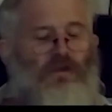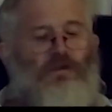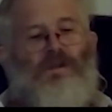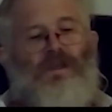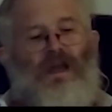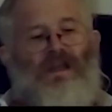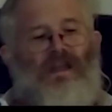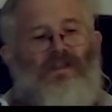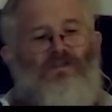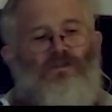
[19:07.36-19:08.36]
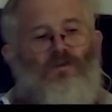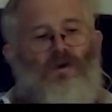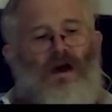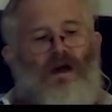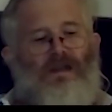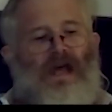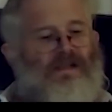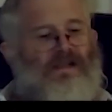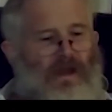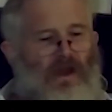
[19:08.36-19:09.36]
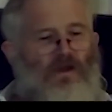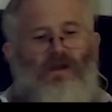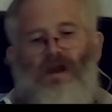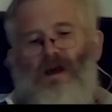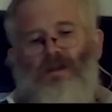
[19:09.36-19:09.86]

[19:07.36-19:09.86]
you're selling into Latin America,